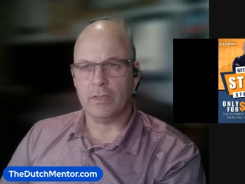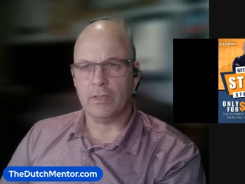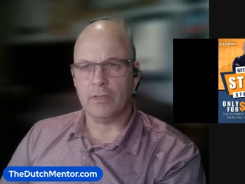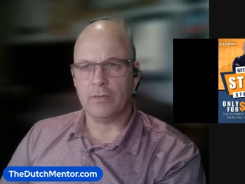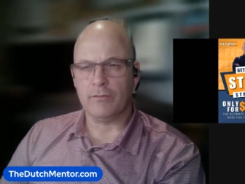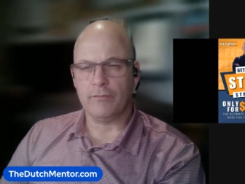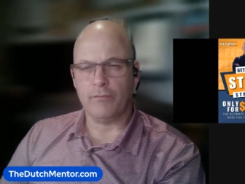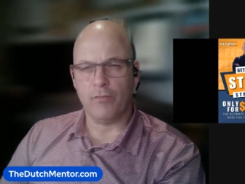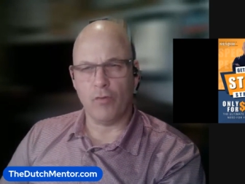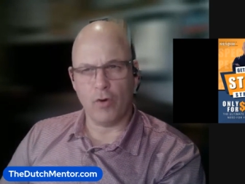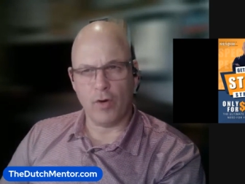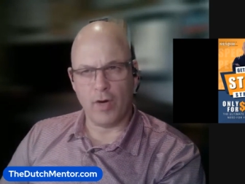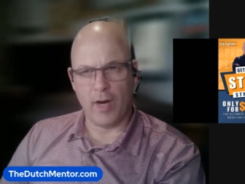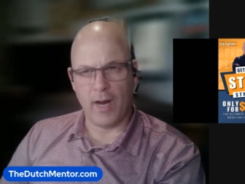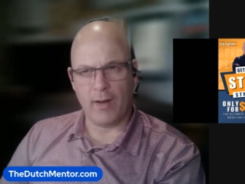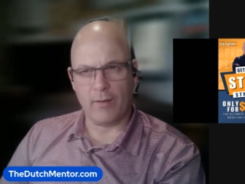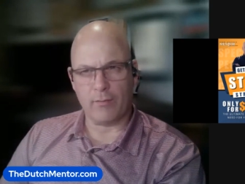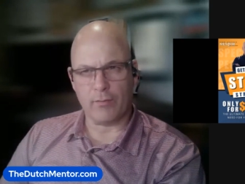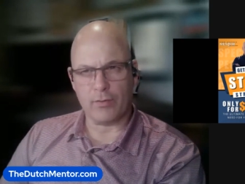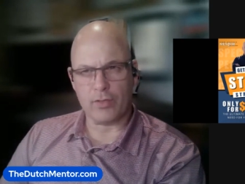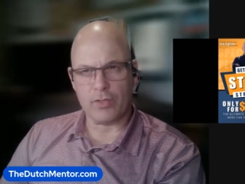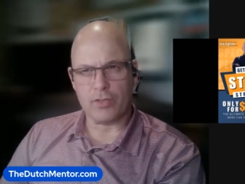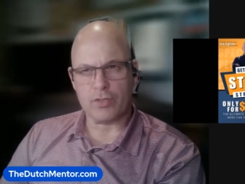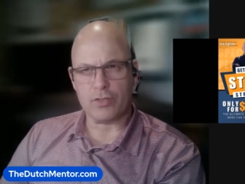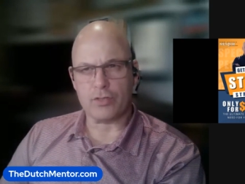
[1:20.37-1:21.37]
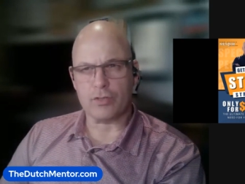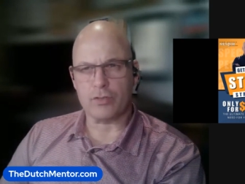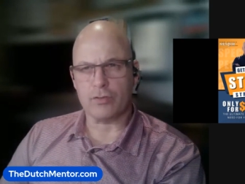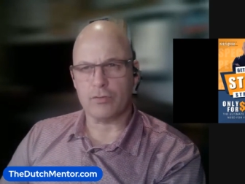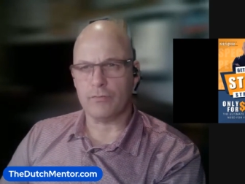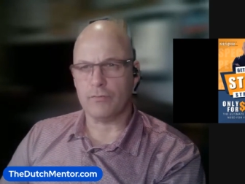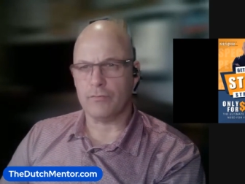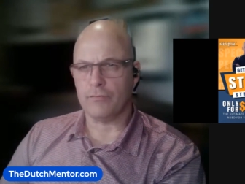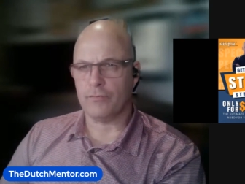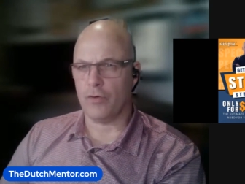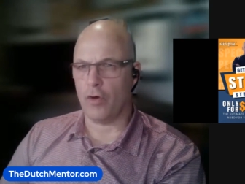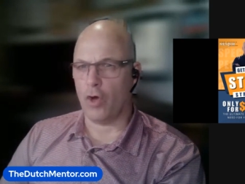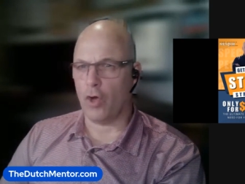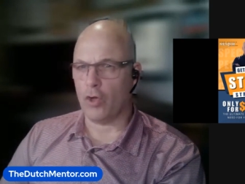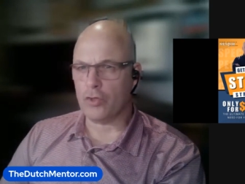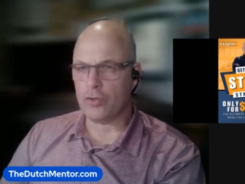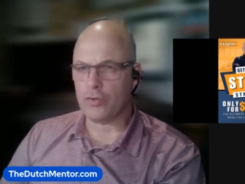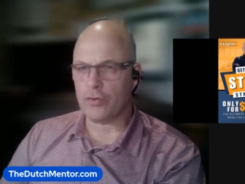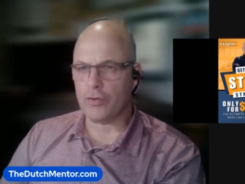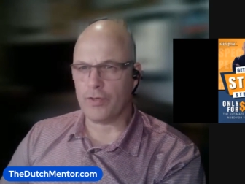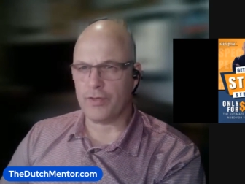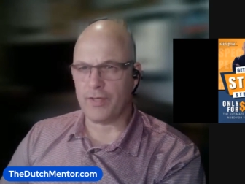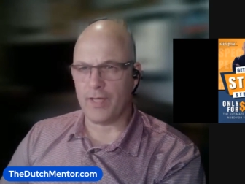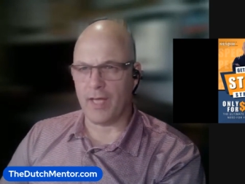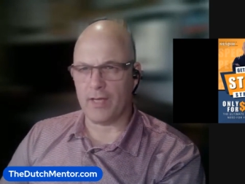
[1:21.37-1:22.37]
four hours for
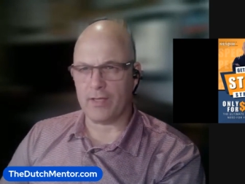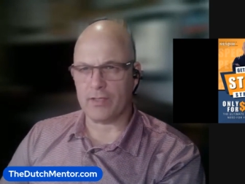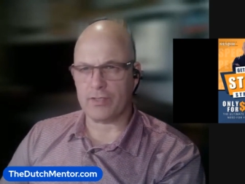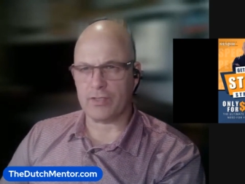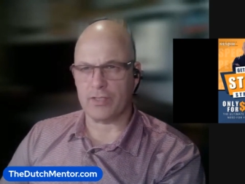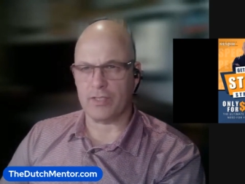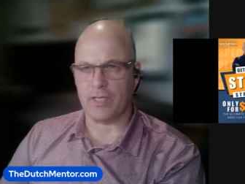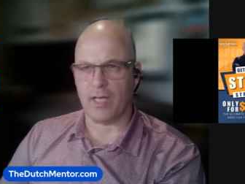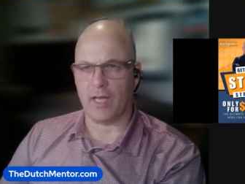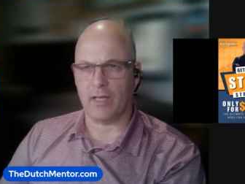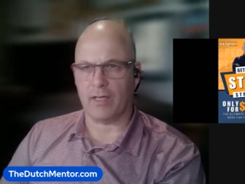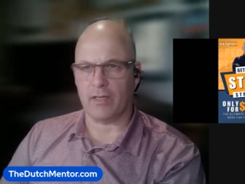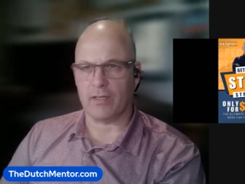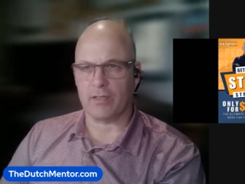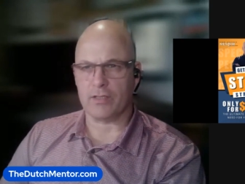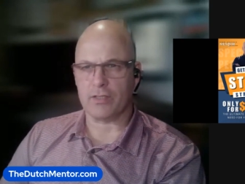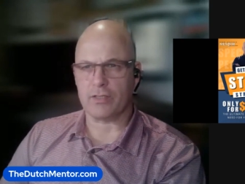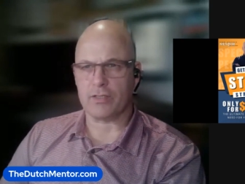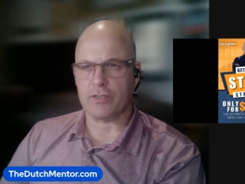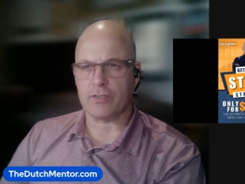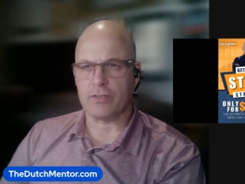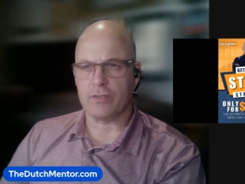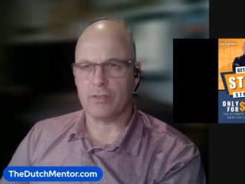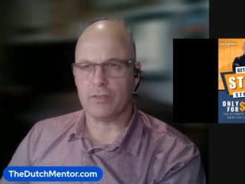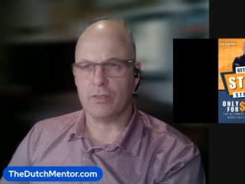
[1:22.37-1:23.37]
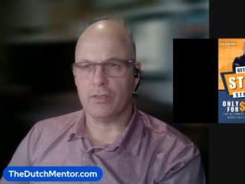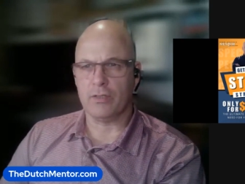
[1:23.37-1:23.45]
under a thousand dollars